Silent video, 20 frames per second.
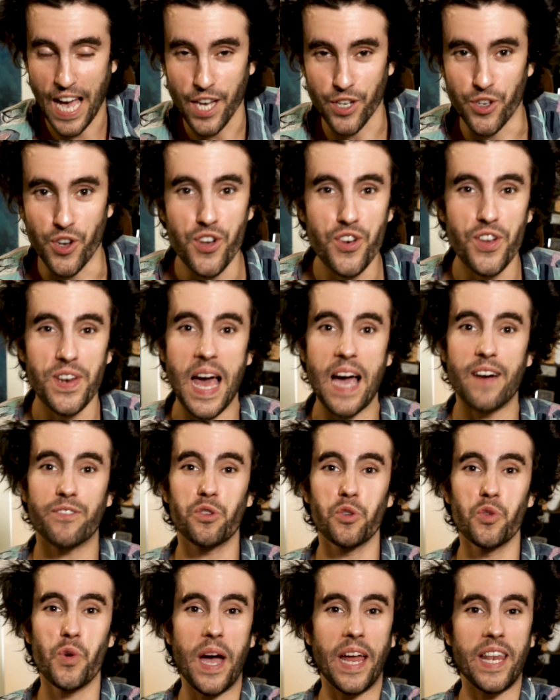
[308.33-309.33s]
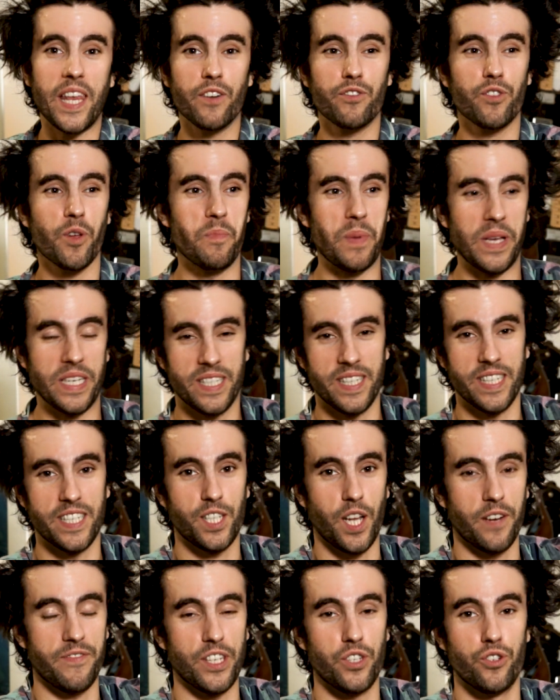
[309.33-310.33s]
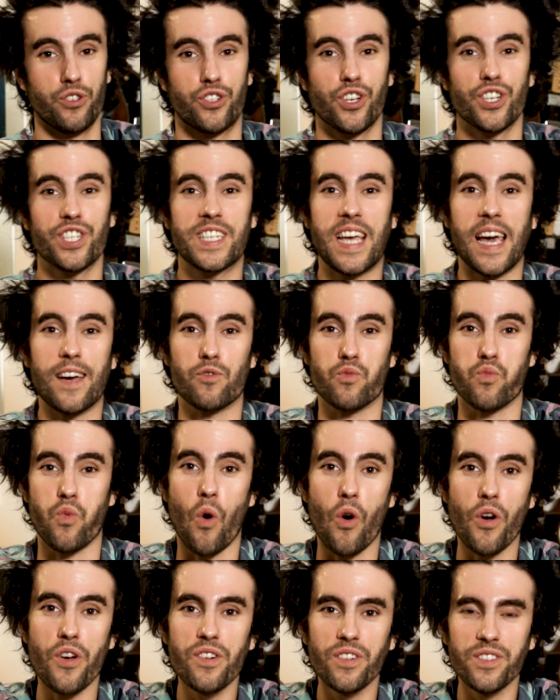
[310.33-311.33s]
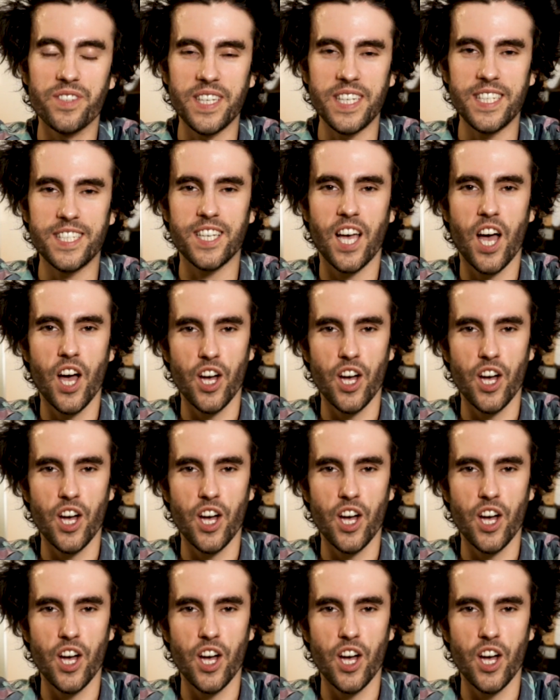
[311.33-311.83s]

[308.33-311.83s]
You don't have to do any of the business stuff, and you just get royalties